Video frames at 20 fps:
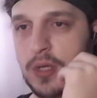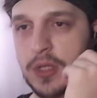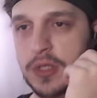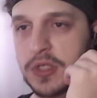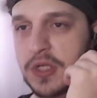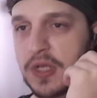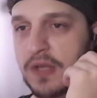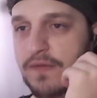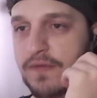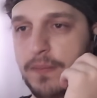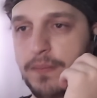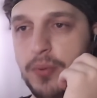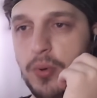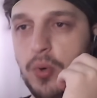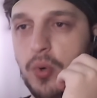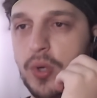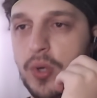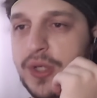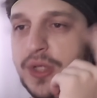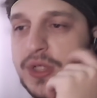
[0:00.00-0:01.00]
It's either
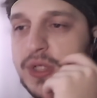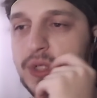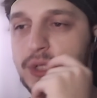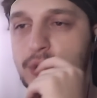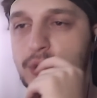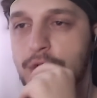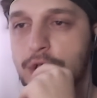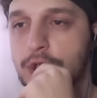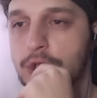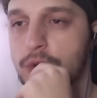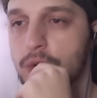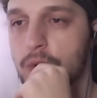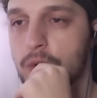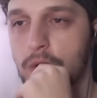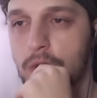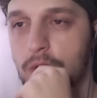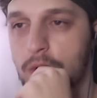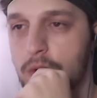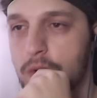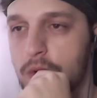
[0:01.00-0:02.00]
poisonous
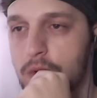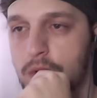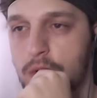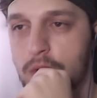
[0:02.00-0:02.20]
or...